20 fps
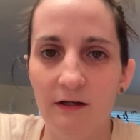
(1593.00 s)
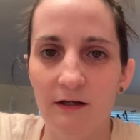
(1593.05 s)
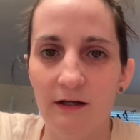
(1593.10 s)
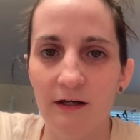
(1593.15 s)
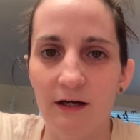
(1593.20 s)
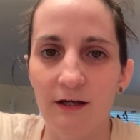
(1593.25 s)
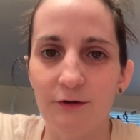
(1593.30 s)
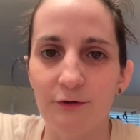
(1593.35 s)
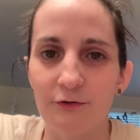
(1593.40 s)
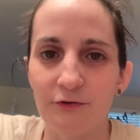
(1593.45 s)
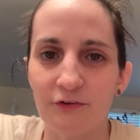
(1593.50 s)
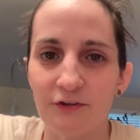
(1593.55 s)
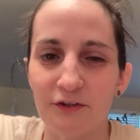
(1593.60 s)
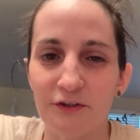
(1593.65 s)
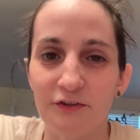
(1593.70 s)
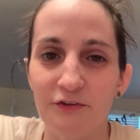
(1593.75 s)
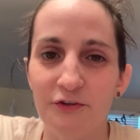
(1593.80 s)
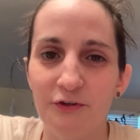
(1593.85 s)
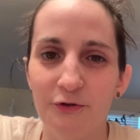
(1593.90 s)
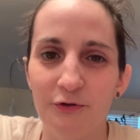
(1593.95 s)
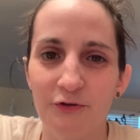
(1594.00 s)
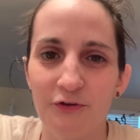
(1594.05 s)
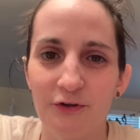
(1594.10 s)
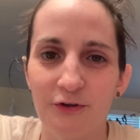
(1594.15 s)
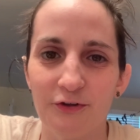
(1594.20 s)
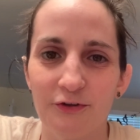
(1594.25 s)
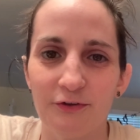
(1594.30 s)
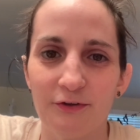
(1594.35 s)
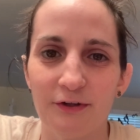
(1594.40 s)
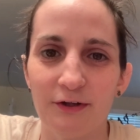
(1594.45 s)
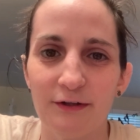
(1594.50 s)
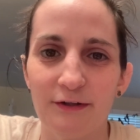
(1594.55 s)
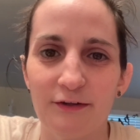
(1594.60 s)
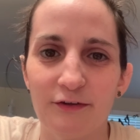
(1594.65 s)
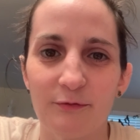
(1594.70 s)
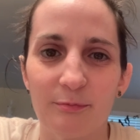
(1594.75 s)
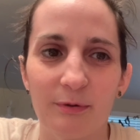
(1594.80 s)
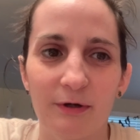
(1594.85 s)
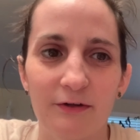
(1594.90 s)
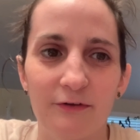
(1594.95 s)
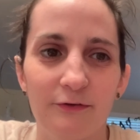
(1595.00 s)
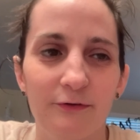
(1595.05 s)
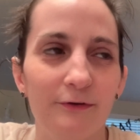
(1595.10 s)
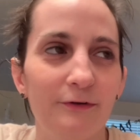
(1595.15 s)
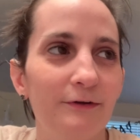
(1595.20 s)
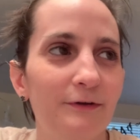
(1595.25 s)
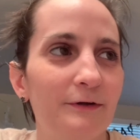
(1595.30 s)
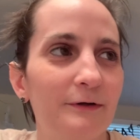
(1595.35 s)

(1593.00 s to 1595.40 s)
Heather's gonna do surgery on this pretzel.